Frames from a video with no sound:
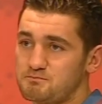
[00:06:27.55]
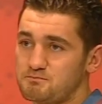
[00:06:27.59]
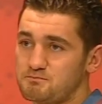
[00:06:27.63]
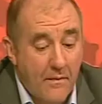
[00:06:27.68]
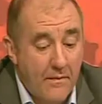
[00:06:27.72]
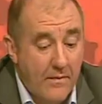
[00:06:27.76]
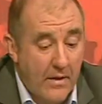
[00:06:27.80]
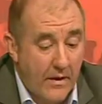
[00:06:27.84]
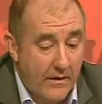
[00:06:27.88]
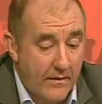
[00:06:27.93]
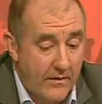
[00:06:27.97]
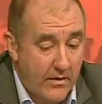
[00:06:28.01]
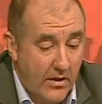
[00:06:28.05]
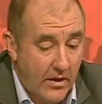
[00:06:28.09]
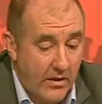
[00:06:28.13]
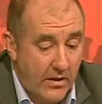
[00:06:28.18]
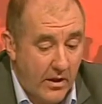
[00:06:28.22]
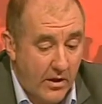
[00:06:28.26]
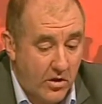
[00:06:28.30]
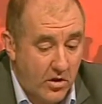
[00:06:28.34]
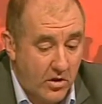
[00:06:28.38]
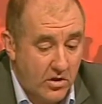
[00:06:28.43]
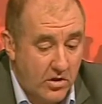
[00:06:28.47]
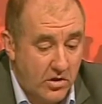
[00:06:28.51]

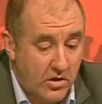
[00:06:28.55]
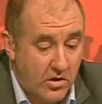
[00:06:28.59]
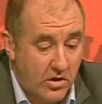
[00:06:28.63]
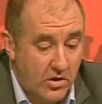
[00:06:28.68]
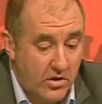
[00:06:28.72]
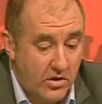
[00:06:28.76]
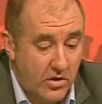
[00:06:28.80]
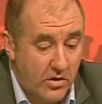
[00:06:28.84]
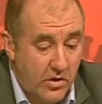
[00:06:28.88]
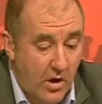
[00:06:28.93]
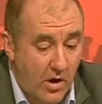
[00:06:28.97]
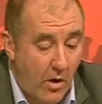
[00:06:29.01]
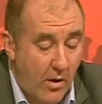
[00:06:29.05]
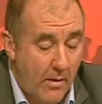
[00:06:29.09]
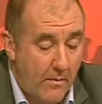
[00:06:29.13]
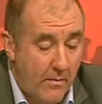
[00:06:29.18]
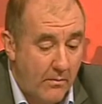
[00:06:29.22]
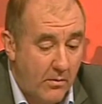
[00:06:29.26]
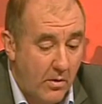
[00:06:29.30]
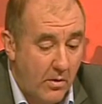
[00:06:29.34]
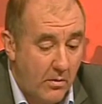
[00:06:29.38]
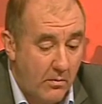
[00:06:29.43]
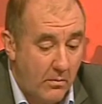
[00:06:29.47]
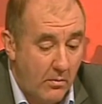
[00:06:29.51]
Because you know
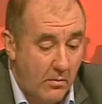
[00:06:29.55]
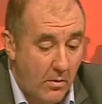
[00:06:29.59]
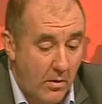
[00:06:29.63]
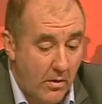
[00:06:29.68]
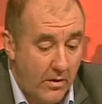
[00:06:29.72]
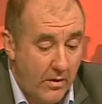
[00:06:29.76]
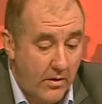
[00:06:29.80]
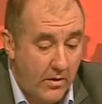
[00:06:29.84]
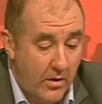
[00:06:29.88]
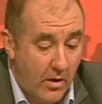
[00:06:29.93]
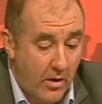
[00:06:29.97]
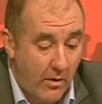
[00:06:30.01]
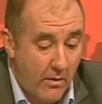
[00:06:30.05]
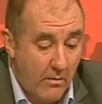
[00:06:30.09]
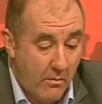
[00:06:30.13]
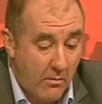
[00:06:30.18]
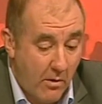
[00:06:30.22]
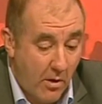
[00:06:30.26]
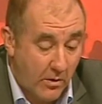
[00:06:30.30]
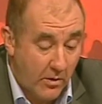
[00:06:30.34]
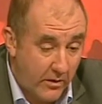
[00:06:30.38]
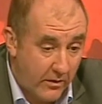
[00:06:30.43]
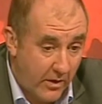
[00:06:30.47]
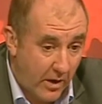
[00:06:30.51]
him
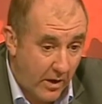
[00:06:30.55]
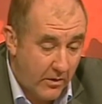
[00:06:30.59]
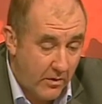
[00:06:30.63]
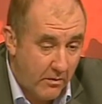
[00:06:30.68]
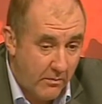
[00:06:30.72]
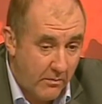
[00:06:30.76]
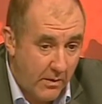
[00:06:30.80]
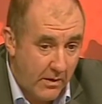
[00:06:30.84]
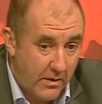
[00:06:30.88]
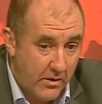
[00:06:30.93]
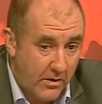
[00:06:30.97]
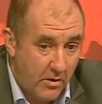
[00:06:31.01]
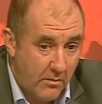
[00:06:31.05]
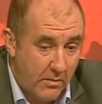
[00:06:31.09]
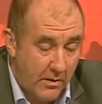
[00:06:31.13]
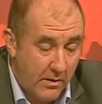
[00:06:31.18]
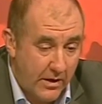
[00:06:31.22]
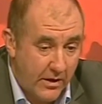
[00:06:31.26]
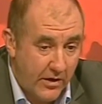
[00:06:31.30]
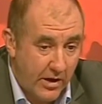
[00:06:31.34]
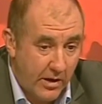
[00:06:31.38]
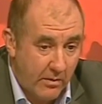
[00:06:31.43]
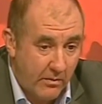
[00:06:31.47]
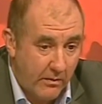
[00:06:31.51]
well. You know you've been
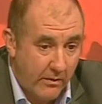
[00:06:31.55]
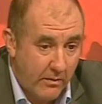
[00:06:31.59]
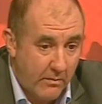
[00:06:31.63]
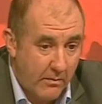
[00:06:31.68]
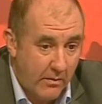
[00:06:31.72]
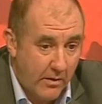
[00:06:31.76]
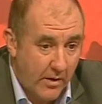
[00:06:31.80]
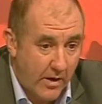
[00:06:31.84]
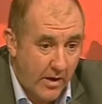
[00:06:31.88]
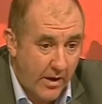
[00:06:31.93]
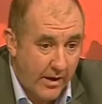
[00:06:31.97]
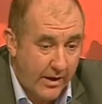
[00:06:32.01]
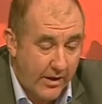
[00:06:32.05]
in the gym with him.